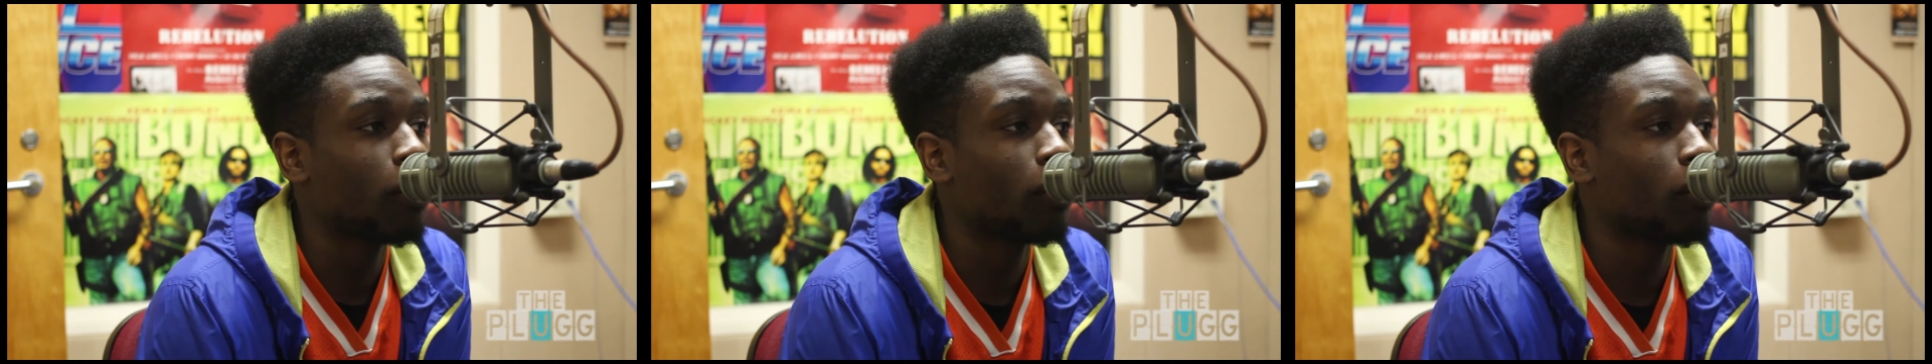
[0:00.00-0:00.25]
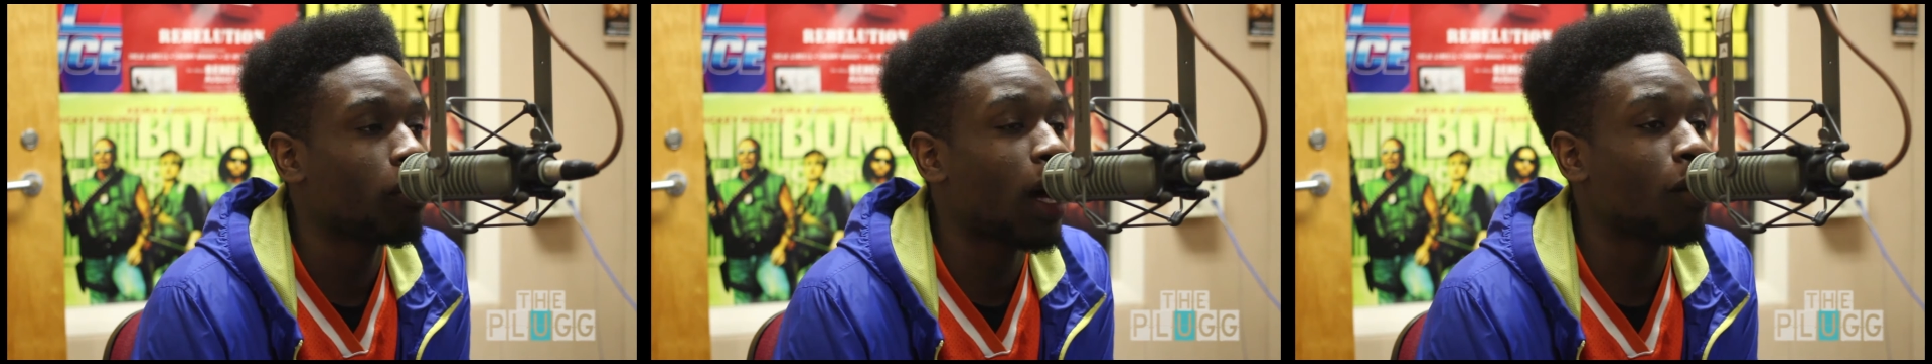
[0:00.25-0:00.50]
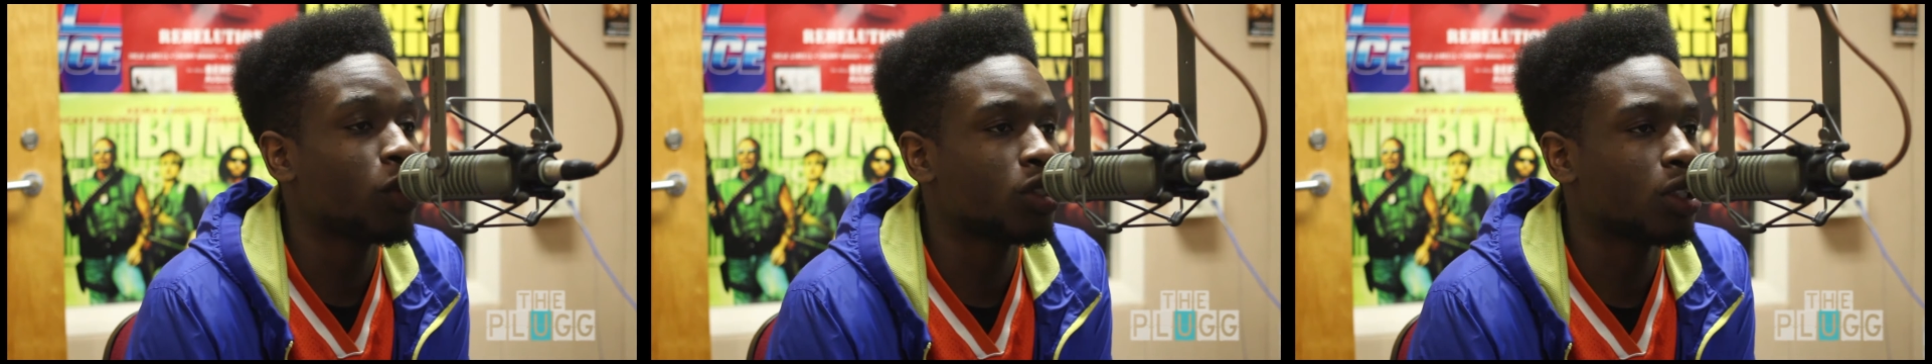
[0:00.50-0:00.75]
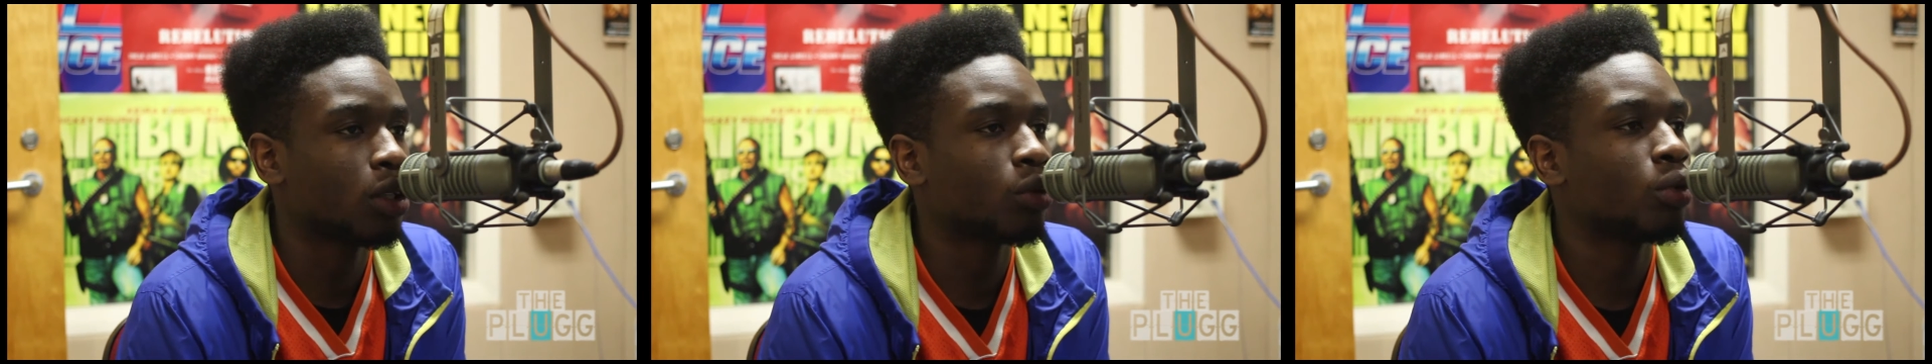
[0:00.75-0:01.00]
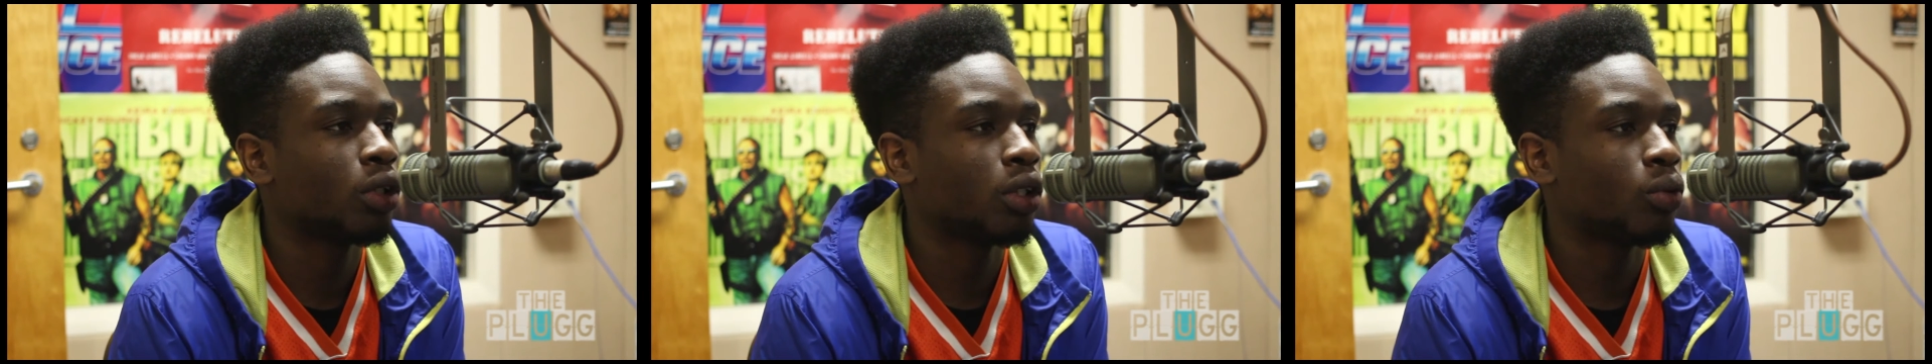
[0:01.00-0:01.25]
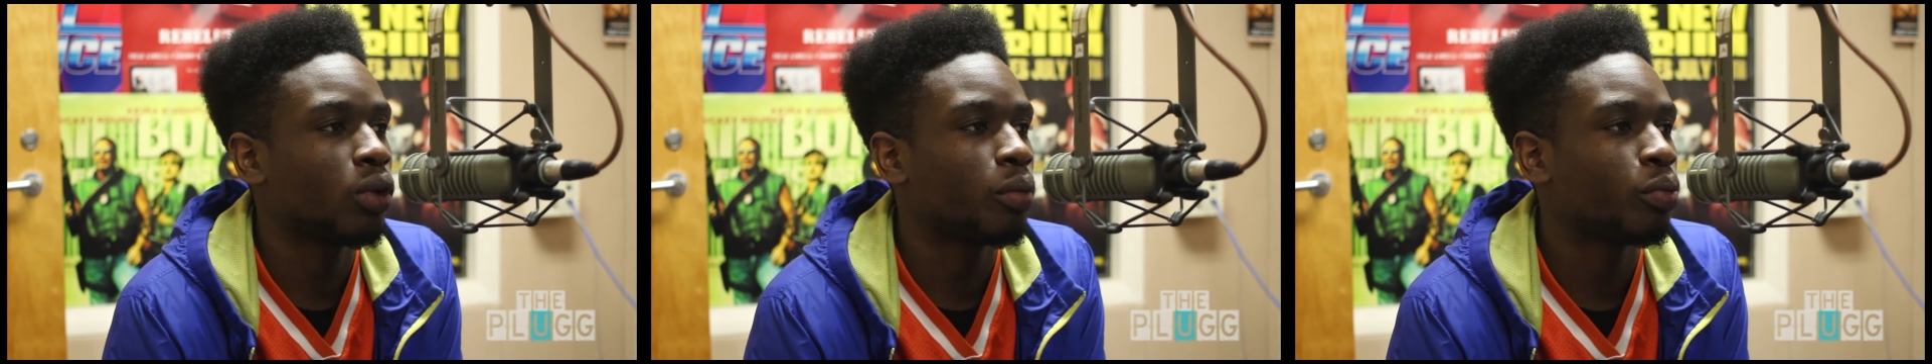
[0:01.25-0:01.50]
my music
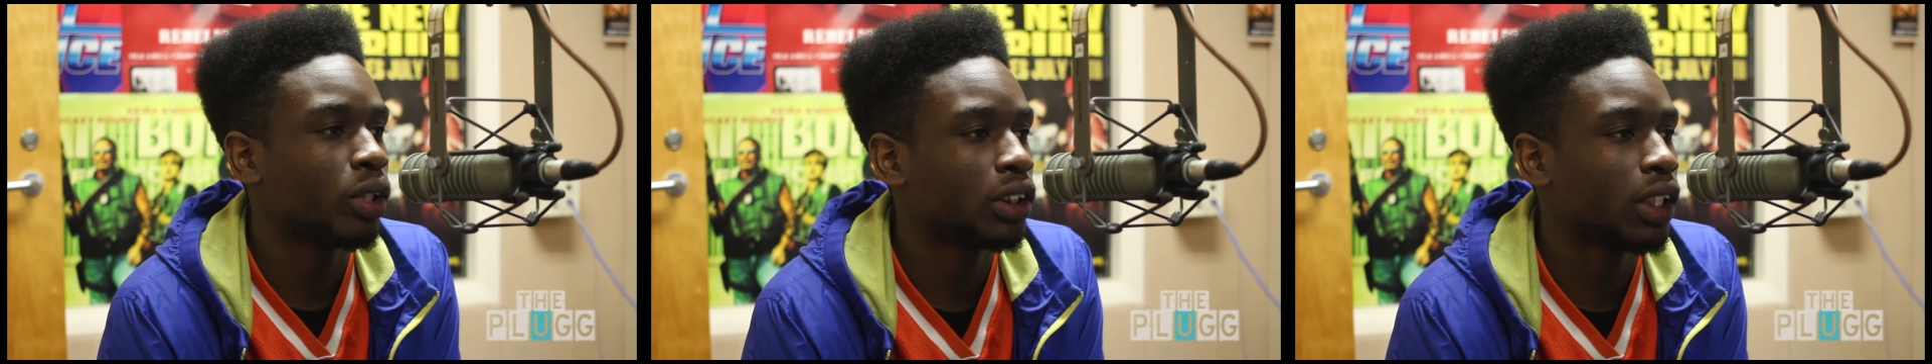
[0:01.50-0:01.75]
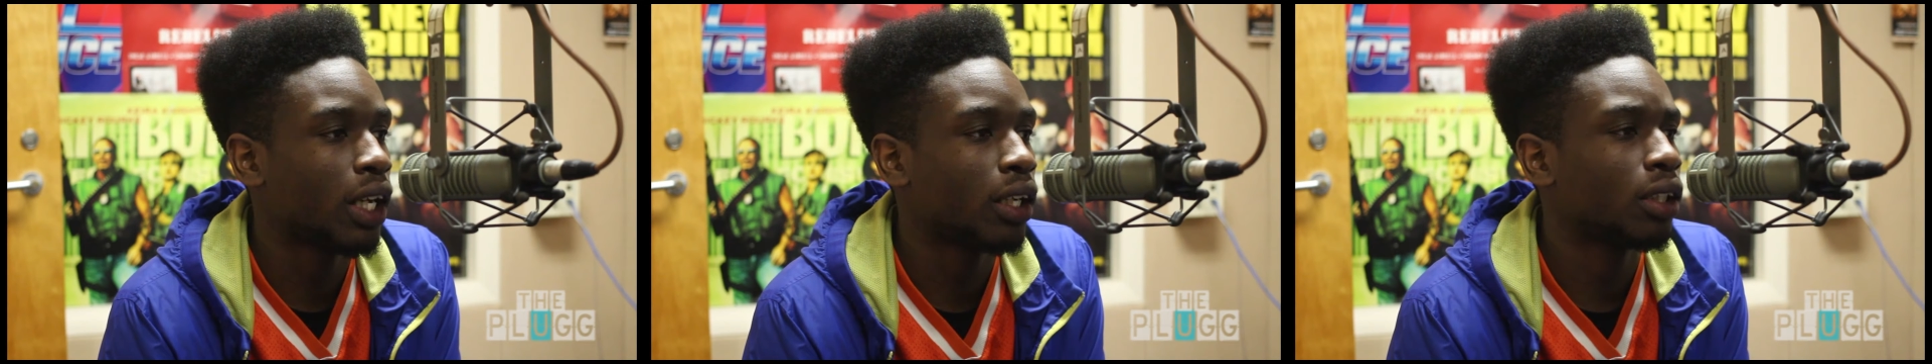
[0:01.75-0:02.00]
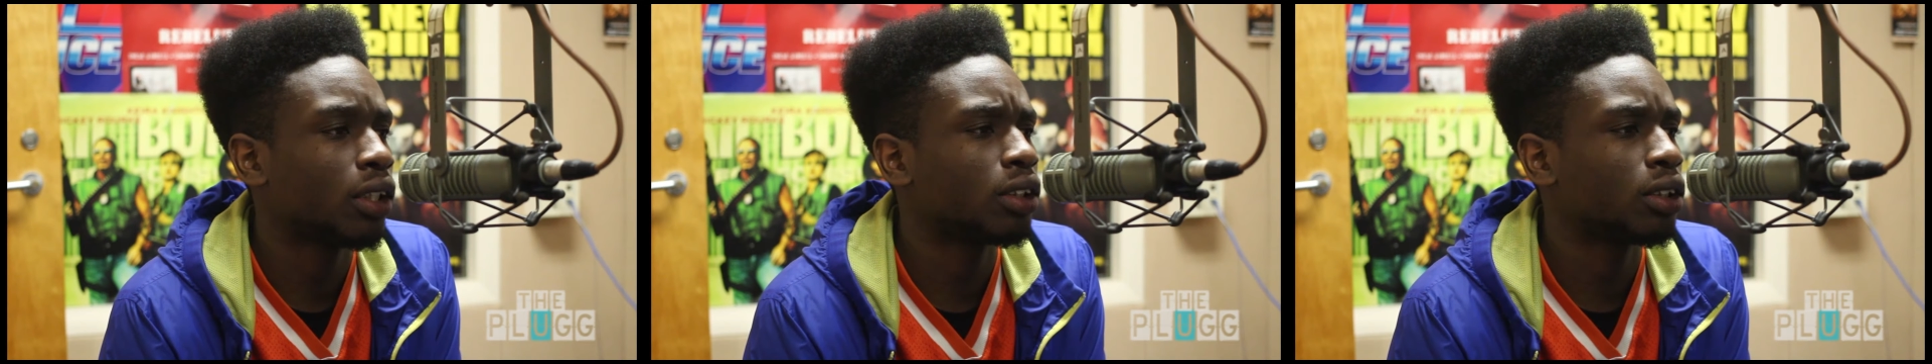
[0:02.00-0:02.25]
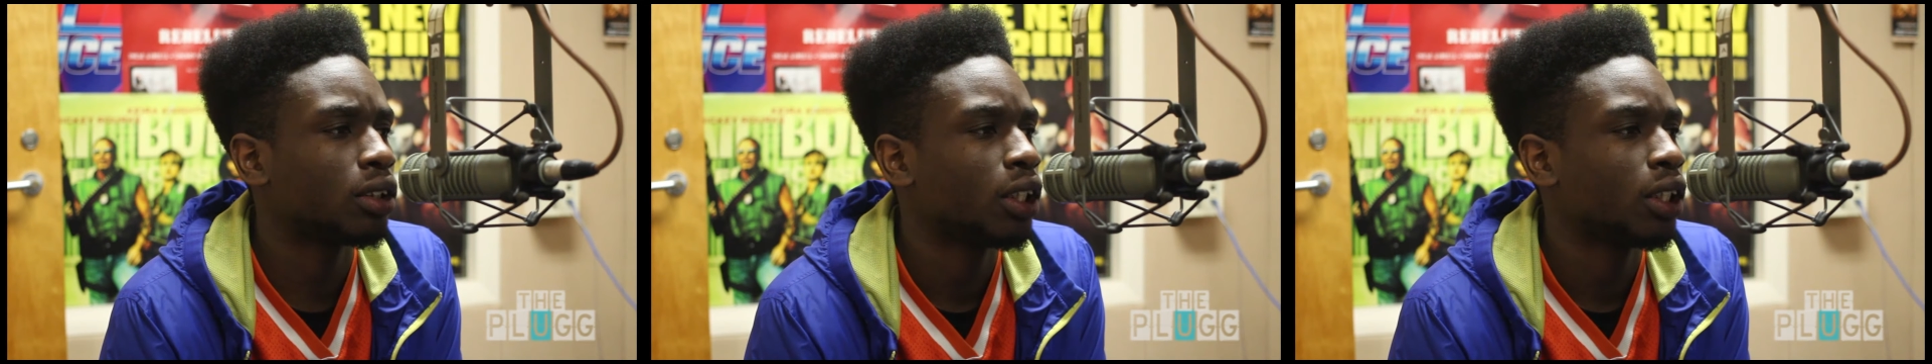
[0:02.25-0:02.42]
would appreciate it.